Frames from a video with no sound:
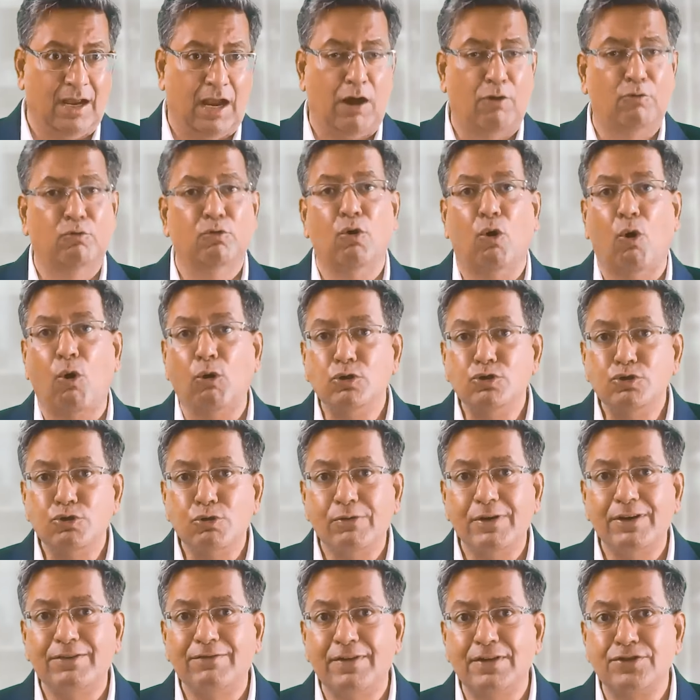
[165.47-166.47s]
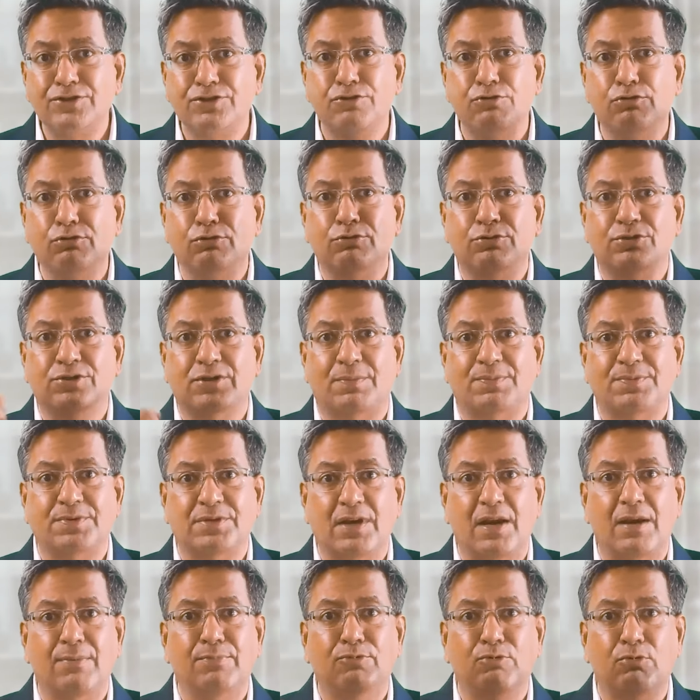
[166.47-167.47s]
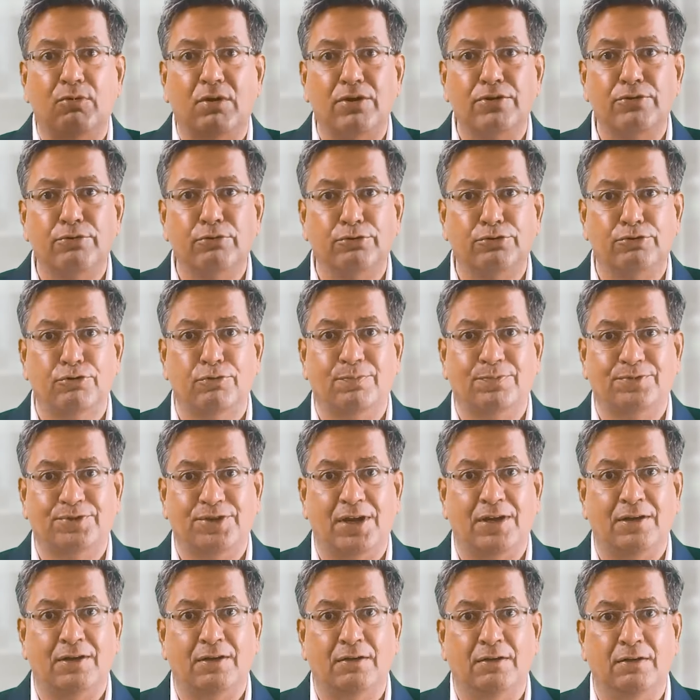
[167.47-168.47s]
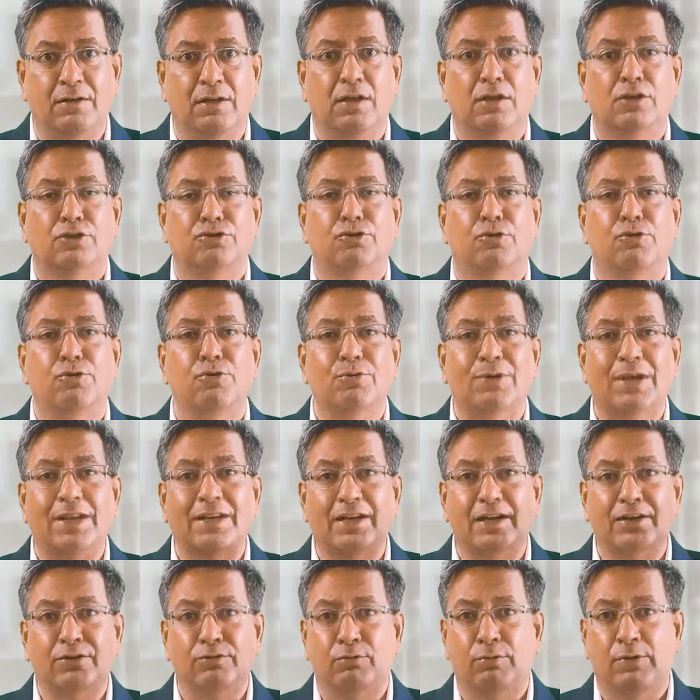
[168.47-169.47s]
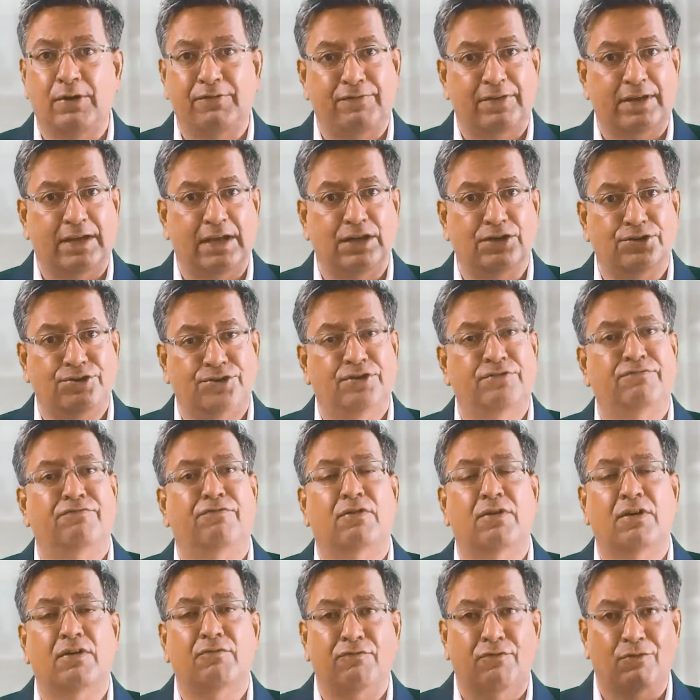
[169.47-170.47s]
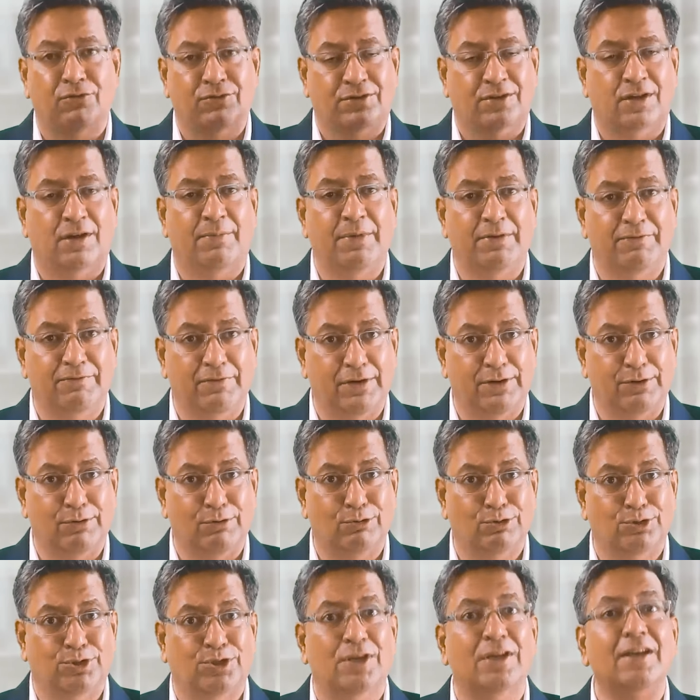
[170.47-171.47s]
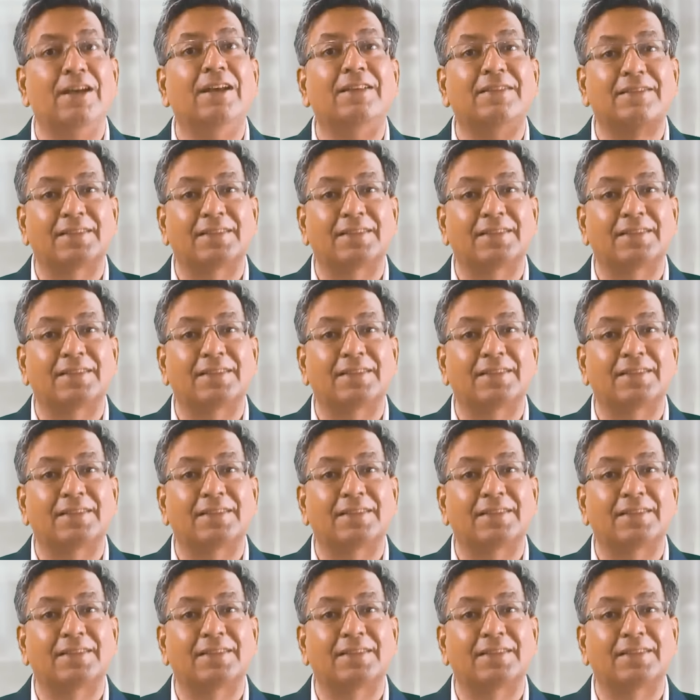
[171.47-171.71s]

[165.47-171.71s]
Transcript: I would also request you to subscribe to our YouTube channel so you can get notification for our forthcoming videos.